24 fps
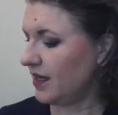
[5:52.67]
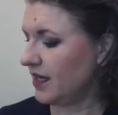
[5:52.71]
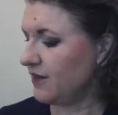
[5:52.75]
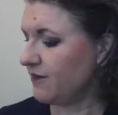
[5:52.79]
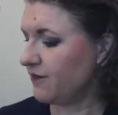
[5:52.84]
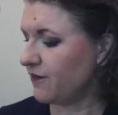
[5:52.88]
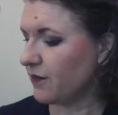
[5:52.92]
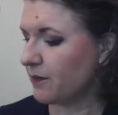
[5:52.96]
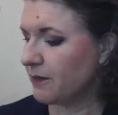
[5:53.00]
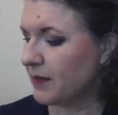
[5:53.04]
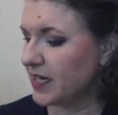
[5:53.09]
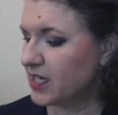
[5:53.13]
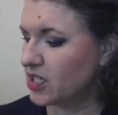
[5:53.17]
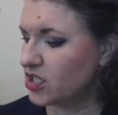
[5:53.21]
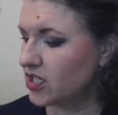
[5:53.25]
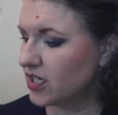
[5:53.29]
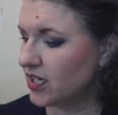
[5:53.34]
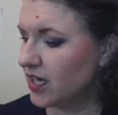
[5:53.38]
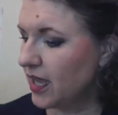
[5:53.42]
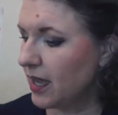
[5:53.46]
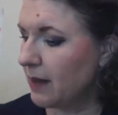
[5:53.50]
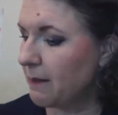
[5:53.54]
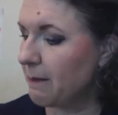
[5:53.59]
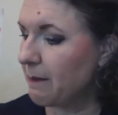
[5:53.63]

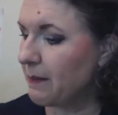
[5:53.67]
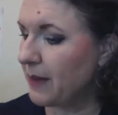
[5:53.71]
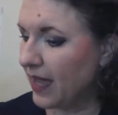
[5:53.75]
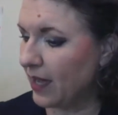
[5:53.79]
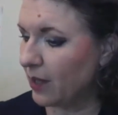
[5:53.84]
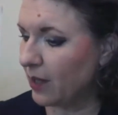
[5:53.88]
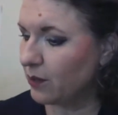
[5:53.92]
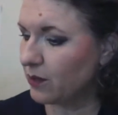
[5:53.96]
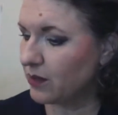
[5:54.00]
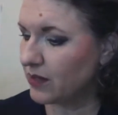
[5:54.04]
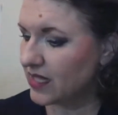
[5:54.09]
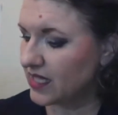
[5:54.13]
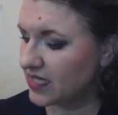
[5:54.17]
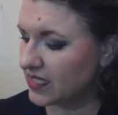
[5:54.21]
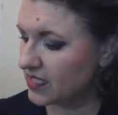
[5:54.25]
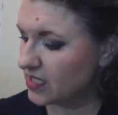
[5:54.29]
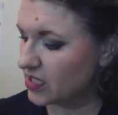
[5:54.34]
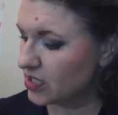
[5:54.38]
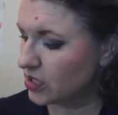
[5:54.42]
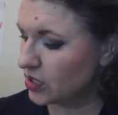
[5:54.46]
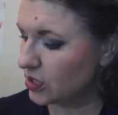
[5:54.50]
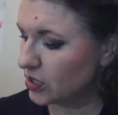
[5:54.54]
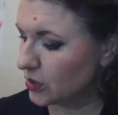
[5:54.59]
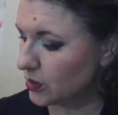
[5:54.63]
information about
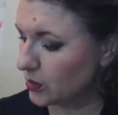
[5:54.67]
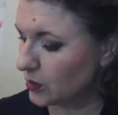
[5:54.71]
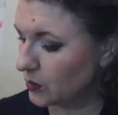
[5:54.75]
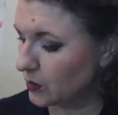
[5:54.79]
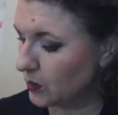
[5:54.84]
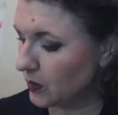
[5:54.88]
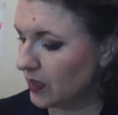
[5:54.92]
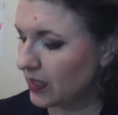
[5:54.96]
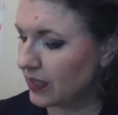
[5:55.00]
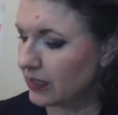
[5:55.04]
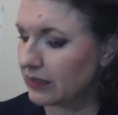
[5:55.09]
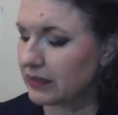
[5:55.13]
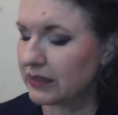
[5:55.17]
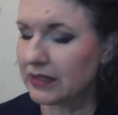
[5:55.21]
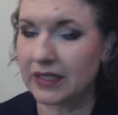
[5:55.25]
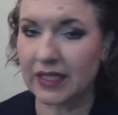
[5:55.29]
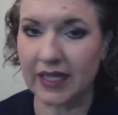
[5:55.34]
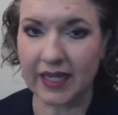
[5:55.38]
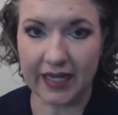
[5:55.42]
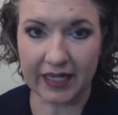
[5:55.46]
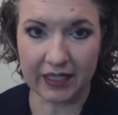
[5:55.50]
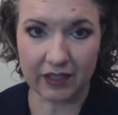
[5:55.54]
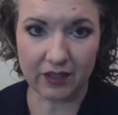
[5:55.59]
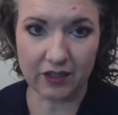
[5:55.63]
these new
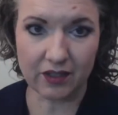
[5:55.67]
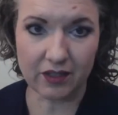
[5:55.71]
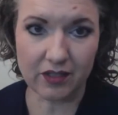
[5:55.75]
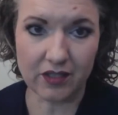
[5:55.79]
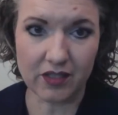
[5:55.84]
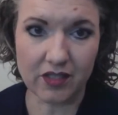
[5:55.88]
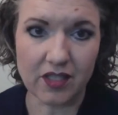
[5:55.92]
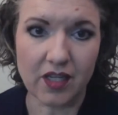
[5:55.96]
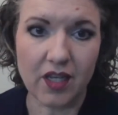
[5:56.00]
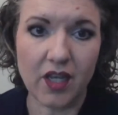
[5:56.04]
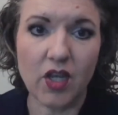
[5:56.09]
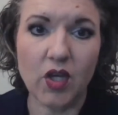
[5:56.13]
liners,